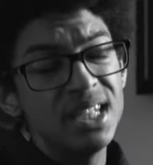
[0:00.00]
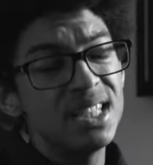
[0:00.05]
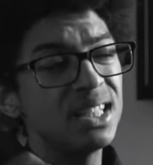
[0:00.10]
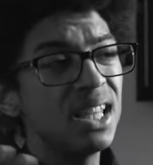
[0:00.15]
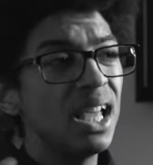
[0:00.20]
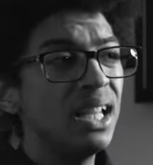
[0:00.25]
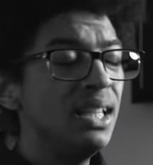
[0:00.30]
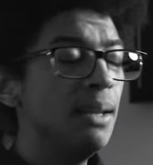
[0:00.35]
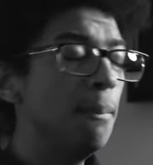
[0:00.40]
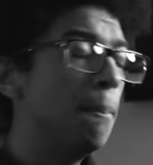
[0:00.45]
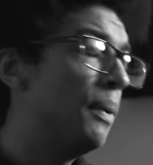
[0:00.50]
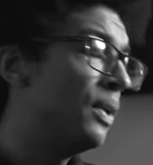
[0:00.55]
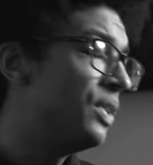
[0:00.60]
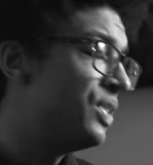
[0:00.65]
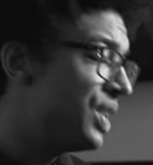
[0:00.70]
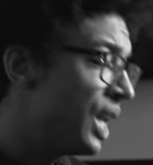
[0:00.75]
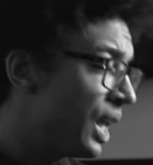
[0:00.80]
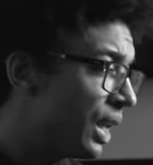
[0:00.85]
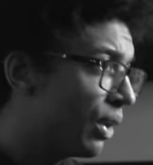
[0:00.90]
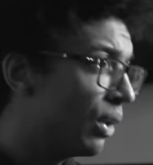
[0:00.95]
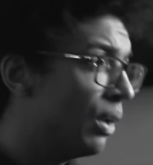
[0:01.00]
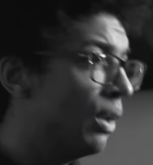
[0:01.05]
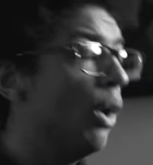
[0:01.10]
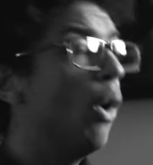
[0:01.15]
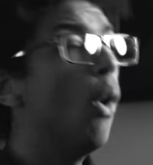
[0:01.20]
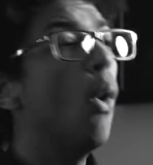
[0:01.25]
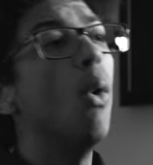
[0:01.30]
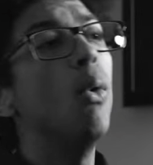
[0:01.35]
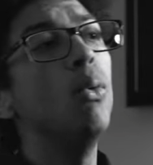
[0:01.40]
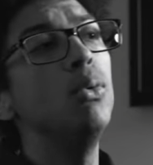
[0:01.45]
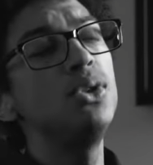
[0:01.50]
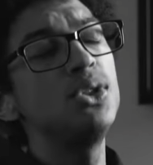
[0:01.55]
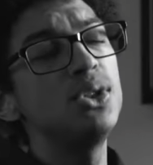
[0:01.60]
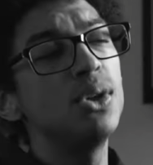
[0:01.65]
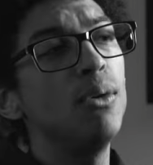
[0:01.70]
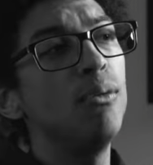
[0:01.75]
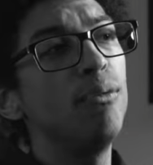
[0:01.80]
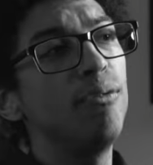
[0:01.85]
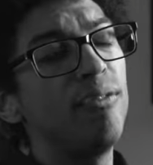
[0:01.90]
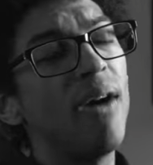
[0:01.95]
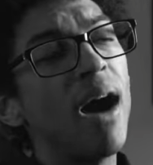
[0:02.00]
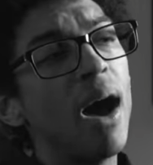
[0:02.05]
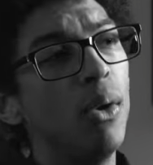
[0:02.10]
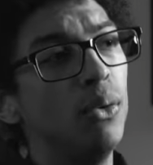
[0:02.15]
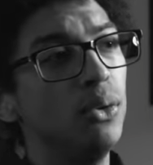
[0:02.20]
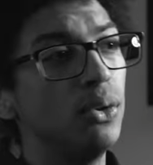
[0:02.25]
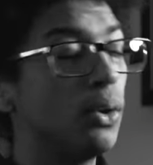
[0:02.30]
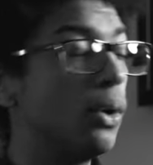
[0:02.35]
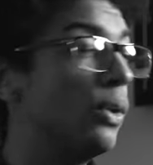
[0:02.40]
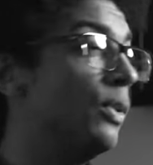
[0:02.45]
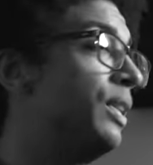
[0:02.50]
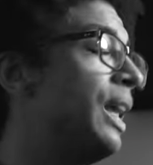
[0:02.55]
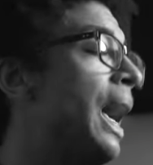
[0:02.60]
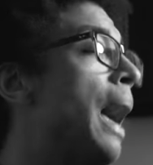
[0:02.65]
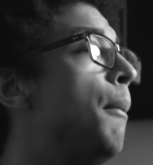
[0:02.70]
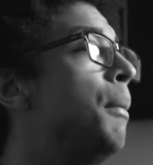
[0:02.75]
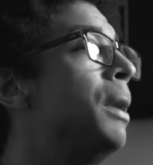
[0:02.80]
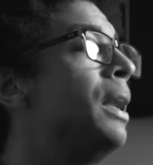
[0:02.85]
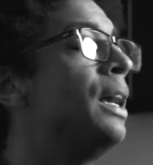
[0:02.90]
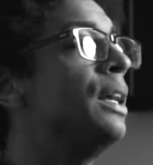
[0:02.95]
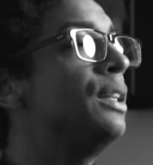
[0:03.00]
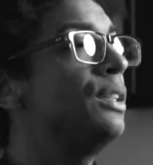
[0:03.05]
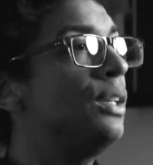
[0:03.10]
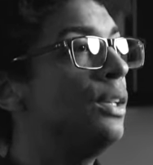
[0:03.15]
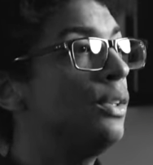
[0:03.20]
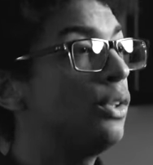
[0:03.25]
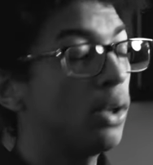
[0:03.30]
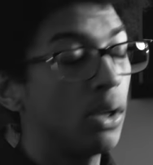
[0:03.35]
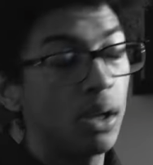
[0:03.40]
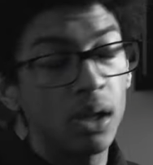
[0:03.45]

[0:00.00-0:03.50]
this study in particular also found contaminated